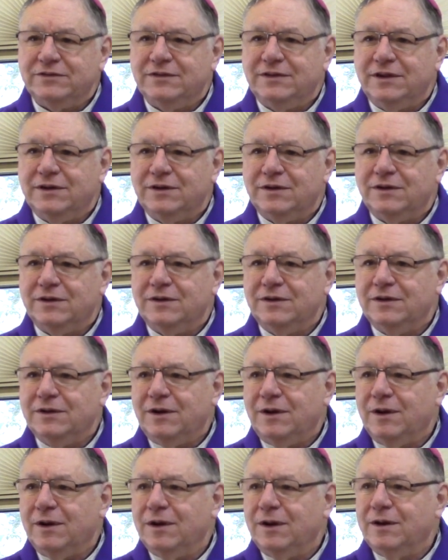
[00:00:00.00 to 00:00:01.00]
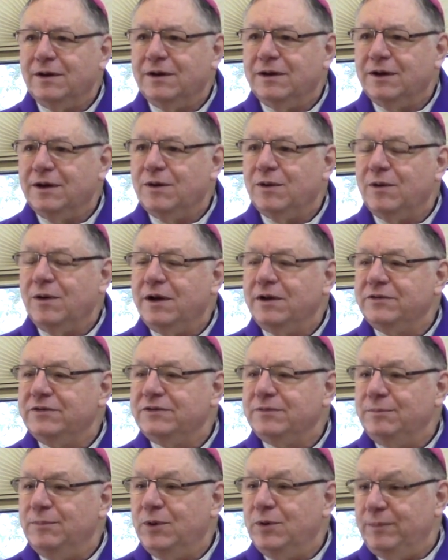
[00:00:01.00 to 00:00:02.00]
there are cross
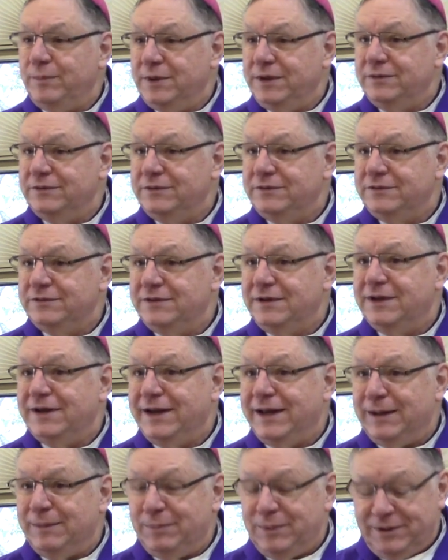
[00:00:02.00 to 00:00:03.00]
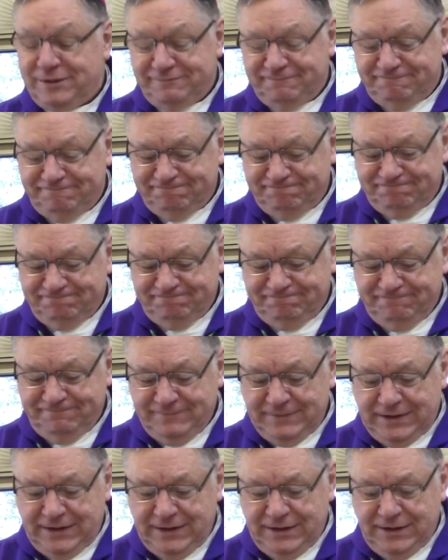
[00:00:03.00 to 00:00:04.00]
moments that happen.
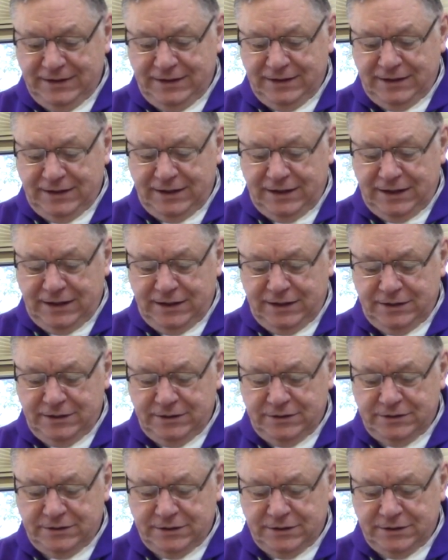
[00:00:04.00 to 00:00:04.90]
And